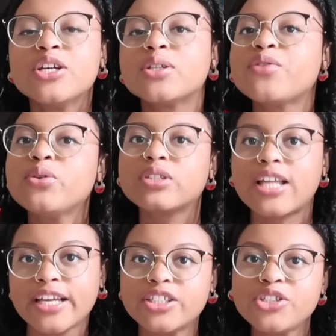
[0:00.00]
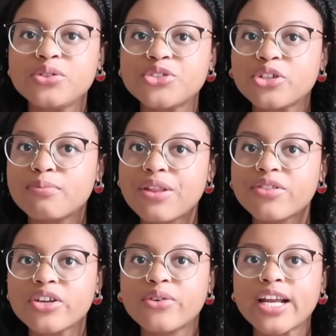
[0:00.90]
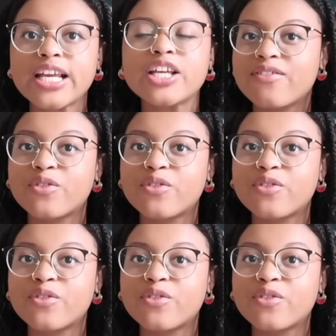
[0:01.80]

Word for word: So if you would like to use your monthly credit